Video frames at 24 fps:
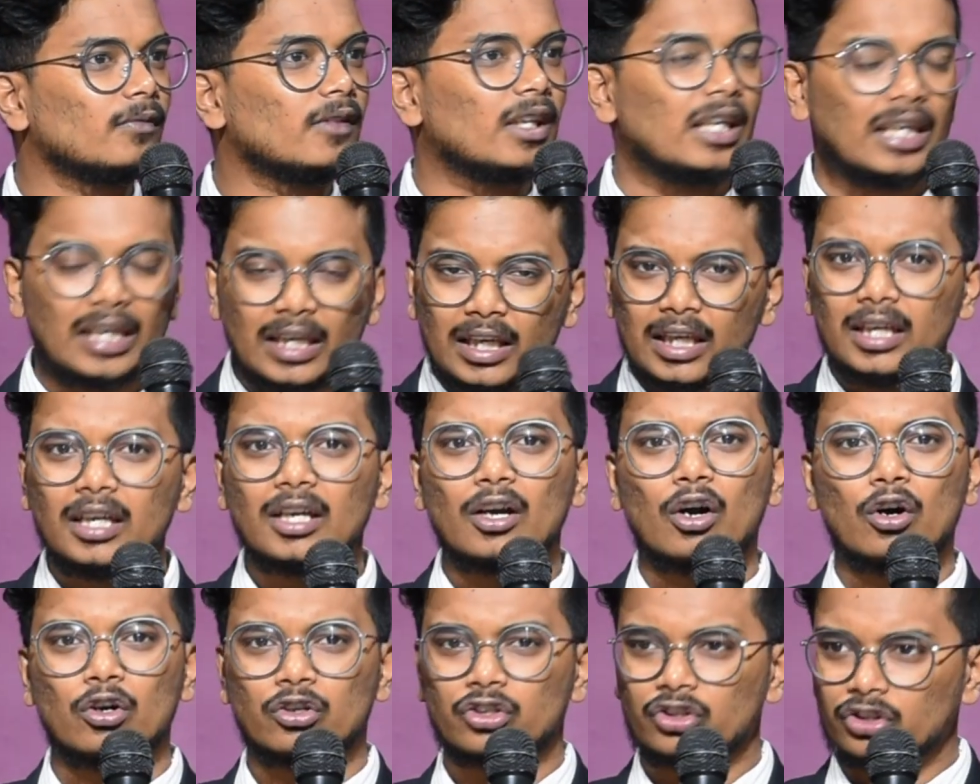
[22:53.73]

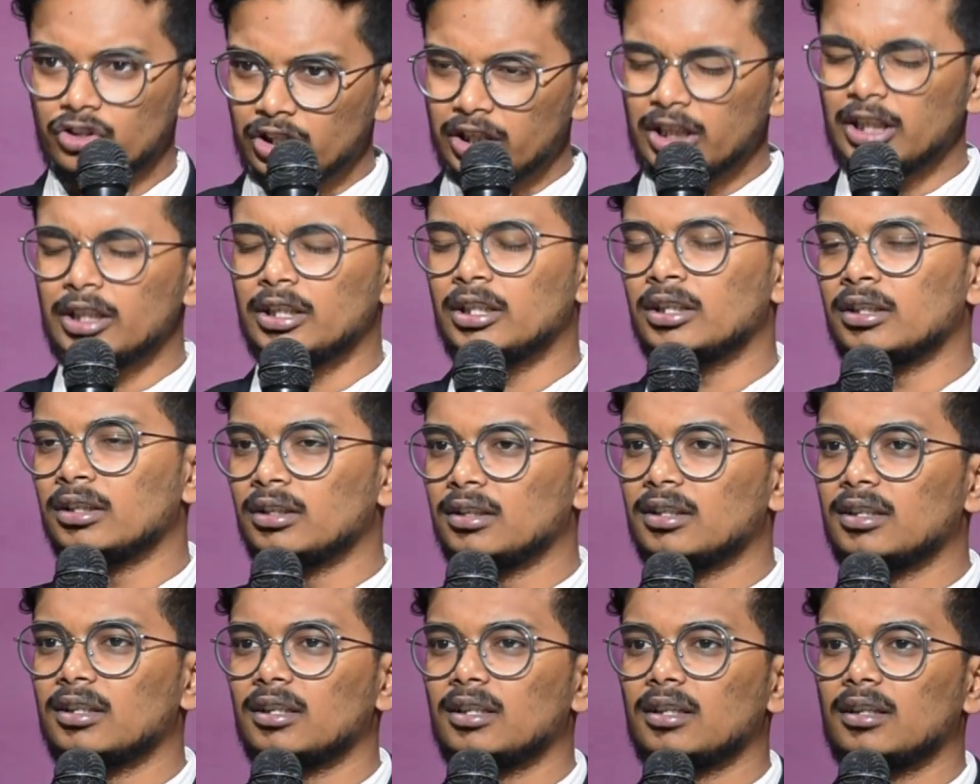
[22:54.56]
he or
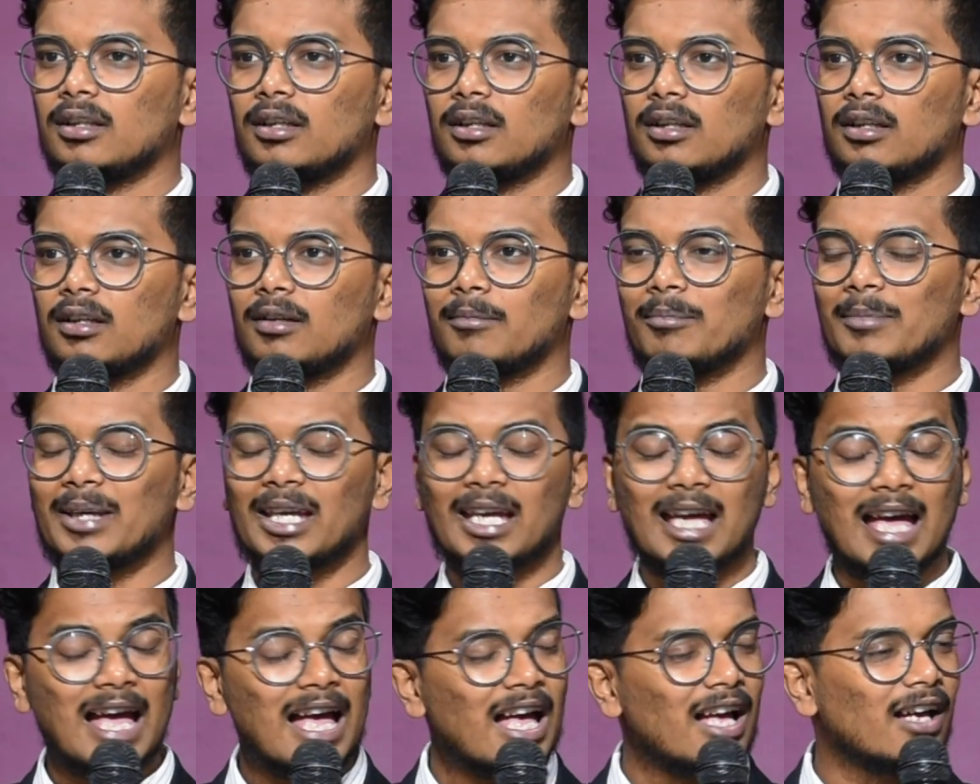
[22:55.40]
she
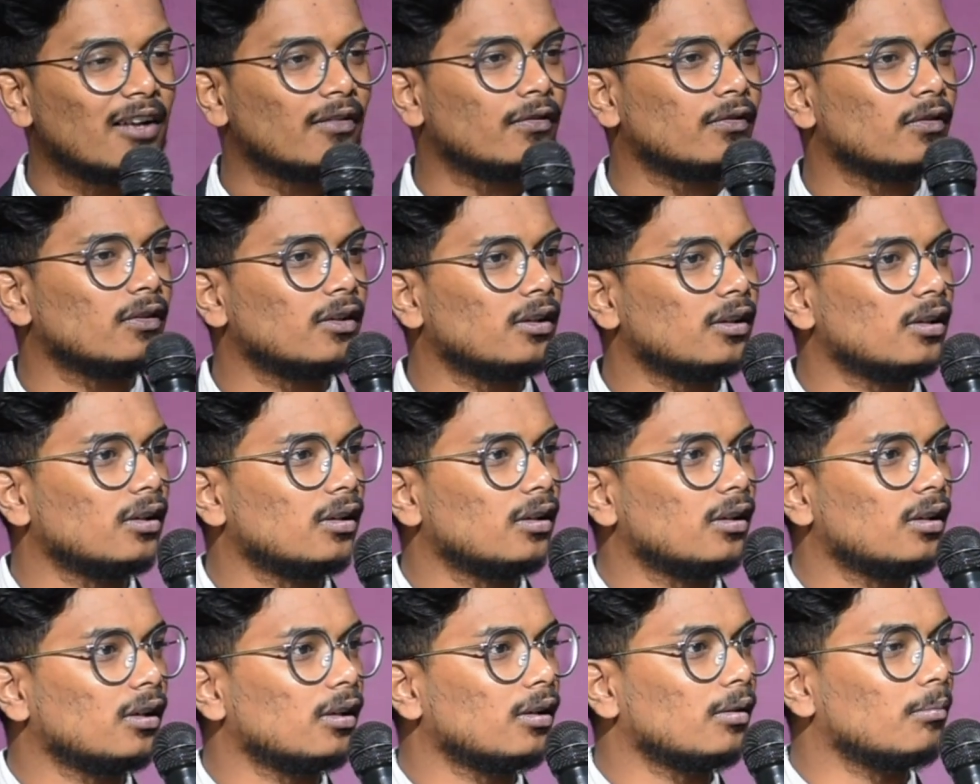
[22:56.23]
may have
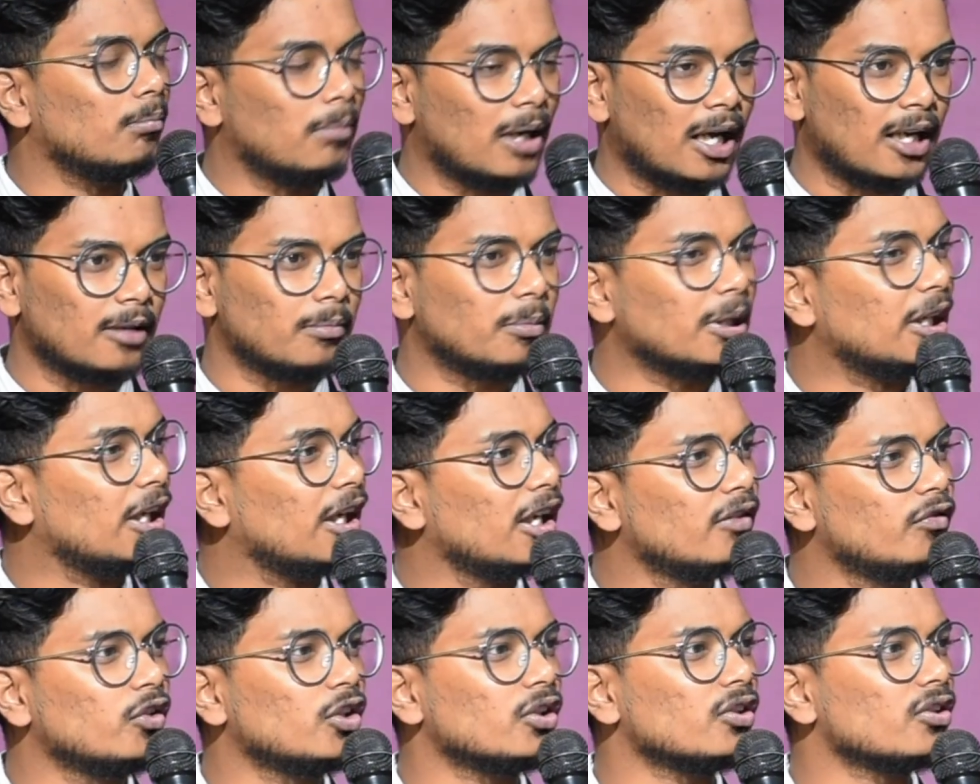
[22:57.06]
bad
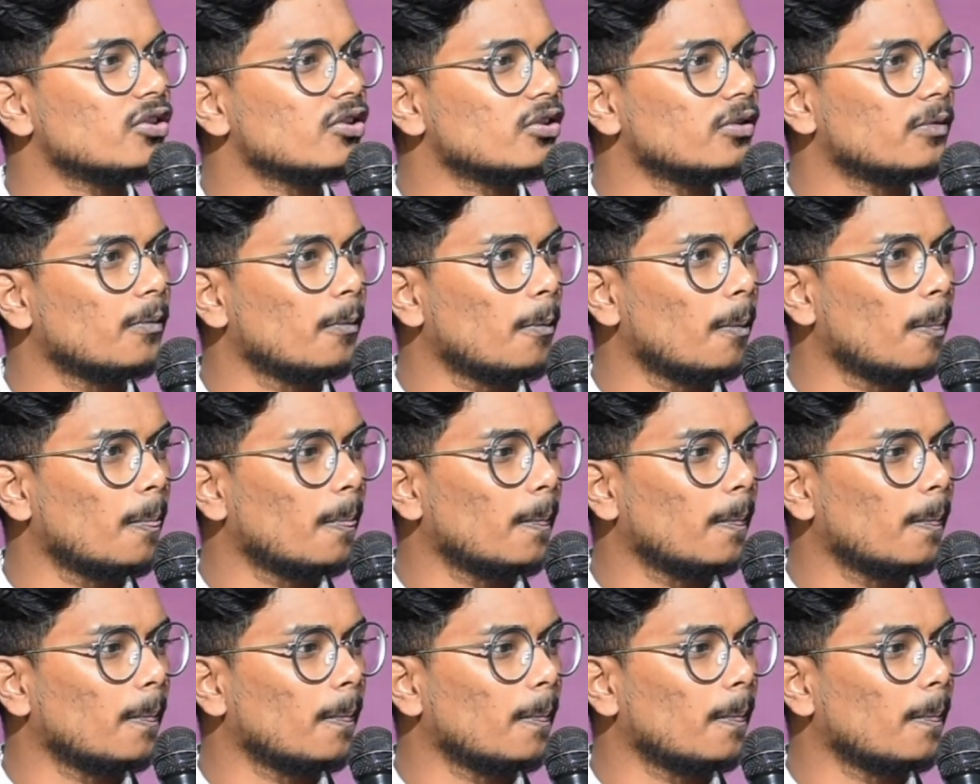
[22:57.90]
behaviors.